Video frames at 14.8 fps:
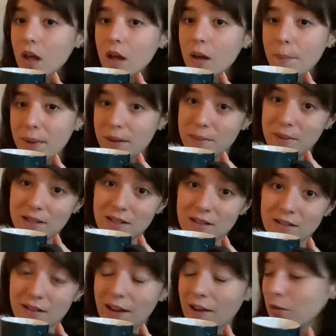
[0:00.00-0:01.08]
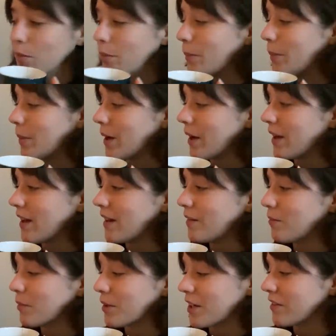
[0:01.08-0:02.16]
my opinions now, but
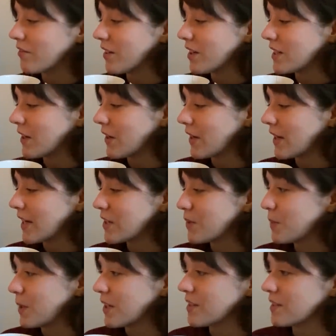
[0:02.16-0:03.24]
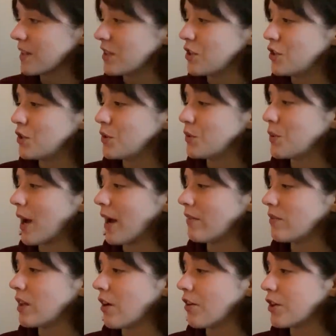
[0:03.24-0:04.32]
we're gonna find out, I guess, because I do have
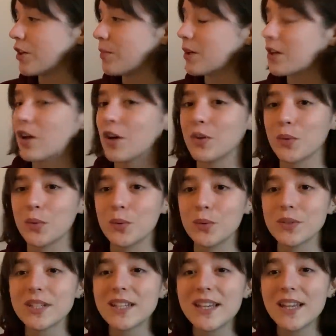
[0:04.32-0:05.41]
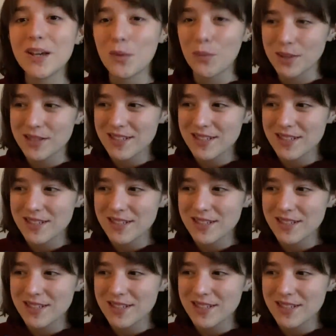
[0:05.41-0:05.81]
the audiobook on hold once